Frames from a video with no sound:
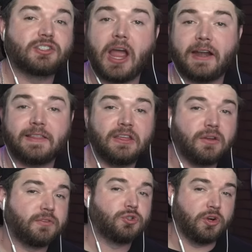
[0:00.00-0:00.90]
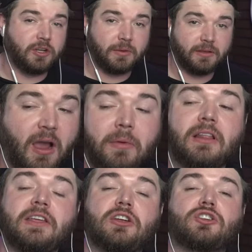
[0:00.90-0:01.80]
Scotty, thank you for joining me. I'm going to
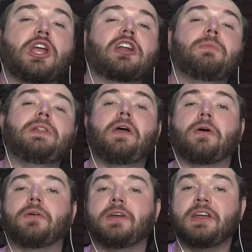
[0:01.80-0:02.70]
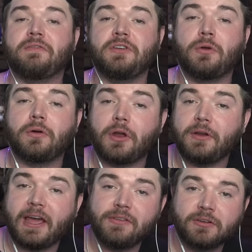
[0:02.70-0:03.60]
link your channel below. If you don't go
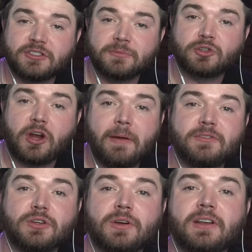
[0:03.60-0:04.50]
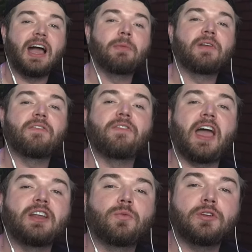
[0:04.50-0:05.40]
down there and subscribe to it, I'm going to
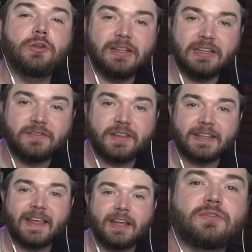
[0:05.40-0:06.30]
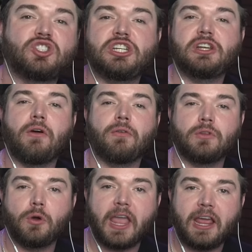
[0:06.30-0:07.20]
find where you live like that
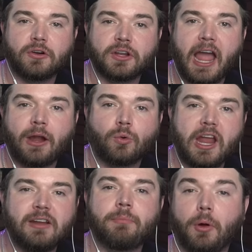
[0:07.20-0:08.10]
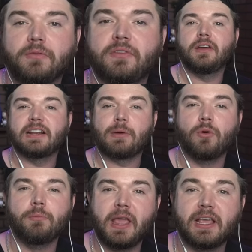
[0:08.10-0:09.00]
geolocator guy, Rainbolt. I
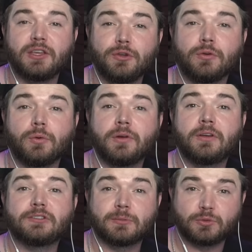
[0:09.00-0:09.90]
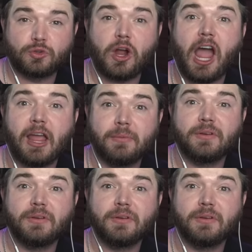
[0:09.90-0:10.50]
will make you subscribe.